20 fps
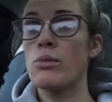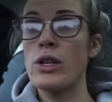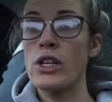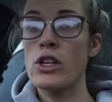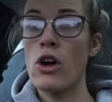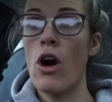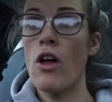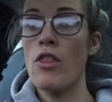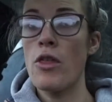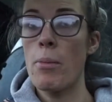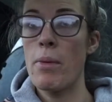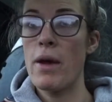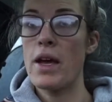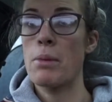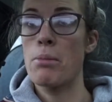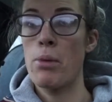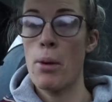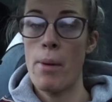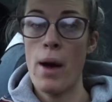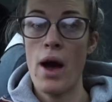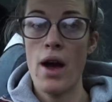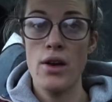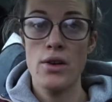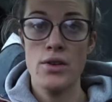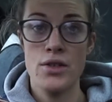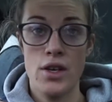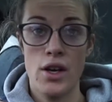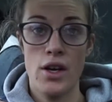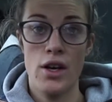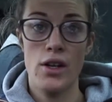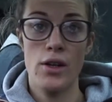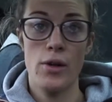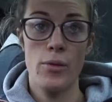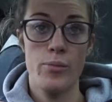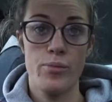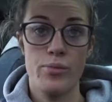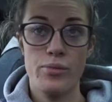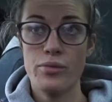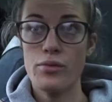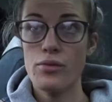We got the big proposal.
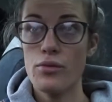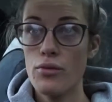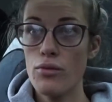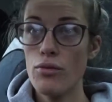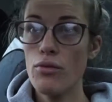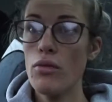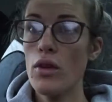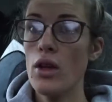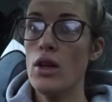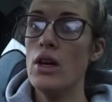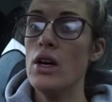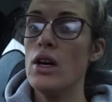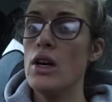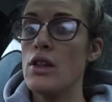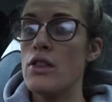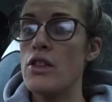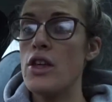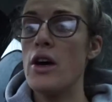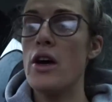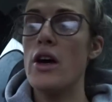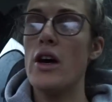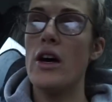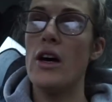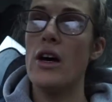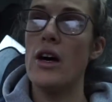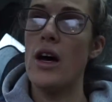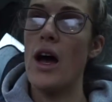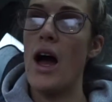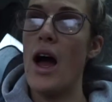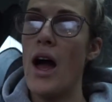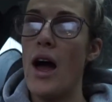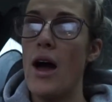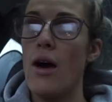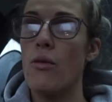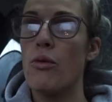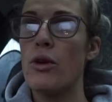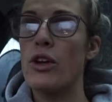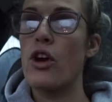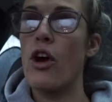We